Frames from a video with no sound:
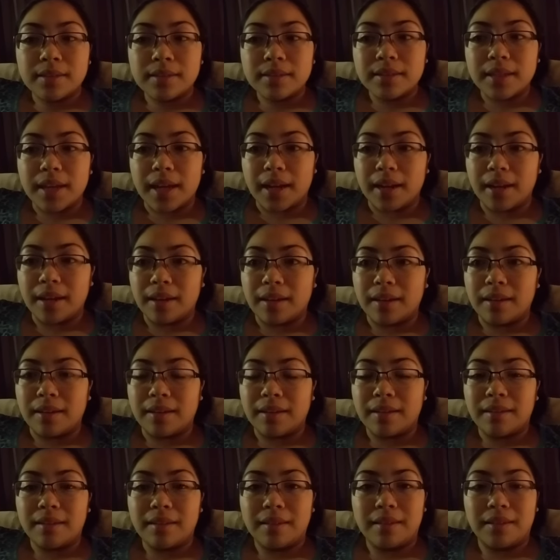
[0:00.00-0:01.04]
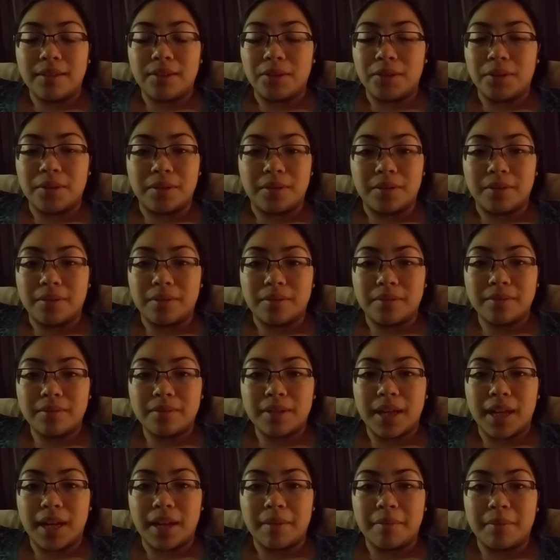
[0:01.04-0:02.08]

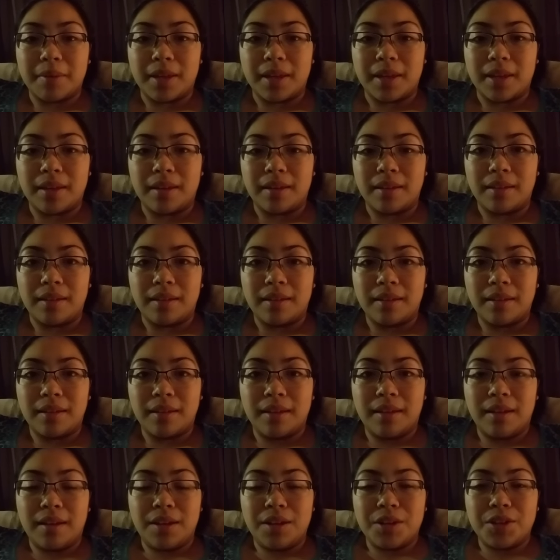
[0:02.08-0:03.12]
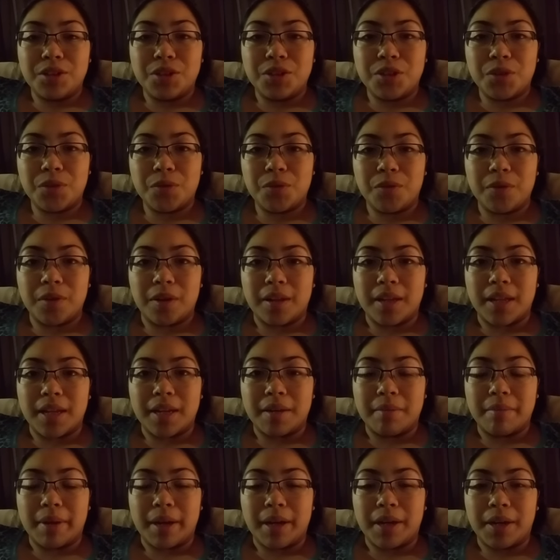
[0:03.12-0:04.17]
getting me to feel
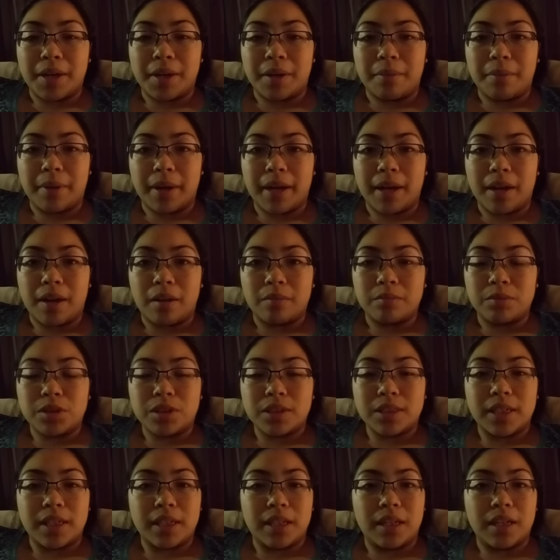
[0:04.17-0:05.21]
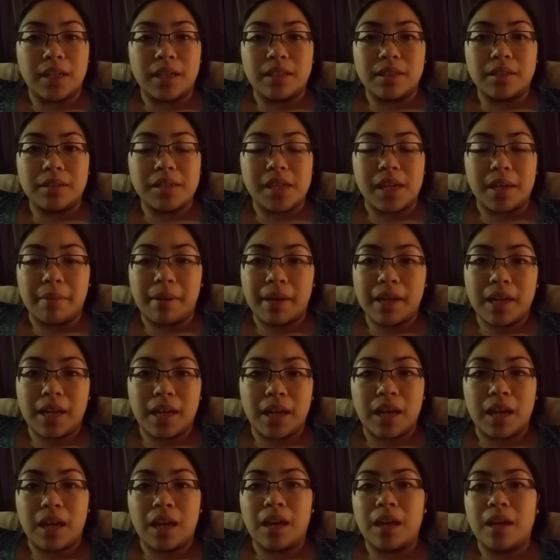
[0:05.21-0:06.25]
any better. Right now I'm just taking it day by
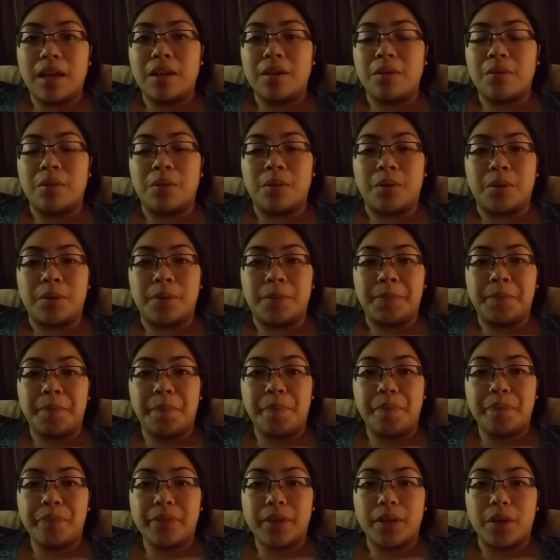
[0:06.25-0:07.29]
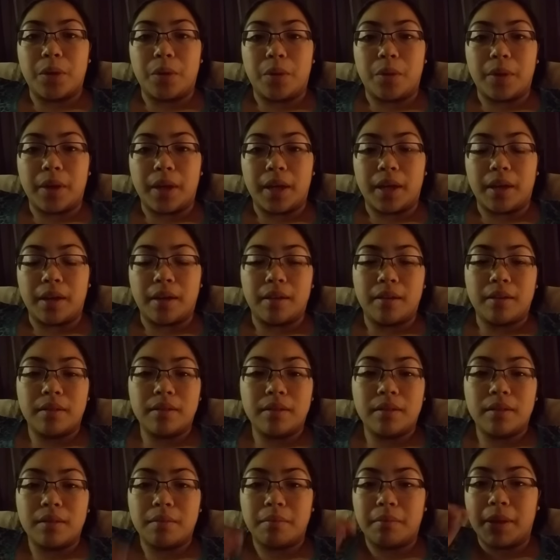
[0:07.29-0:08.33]
day, you know,
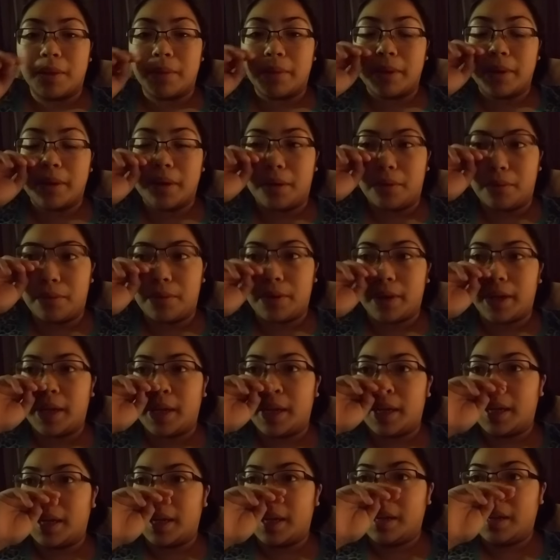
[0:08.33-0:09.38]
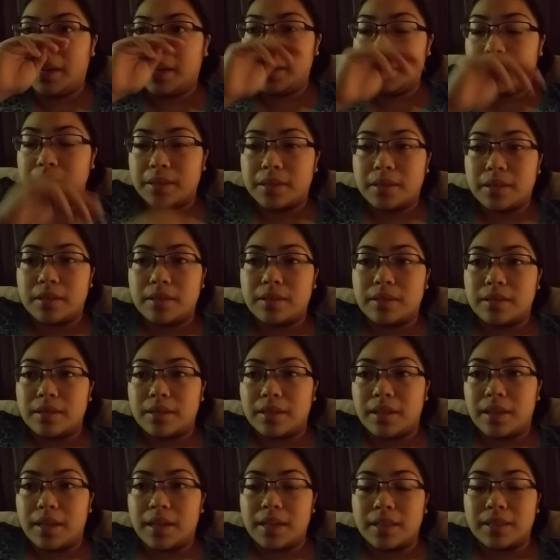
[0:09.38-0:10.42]
going my recovery.
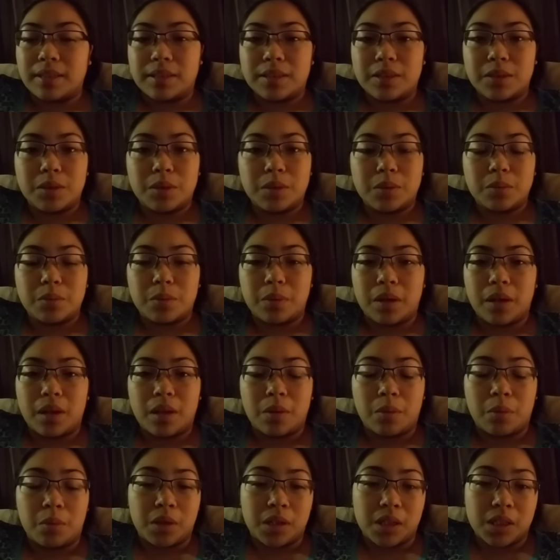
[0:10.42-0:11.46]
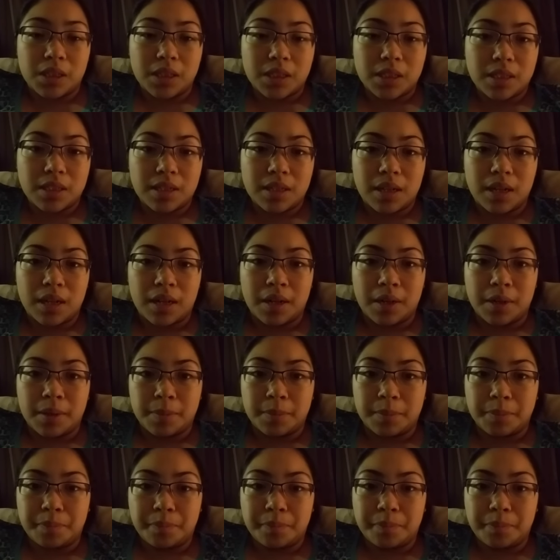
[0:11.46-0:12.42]
It's one of the worst. I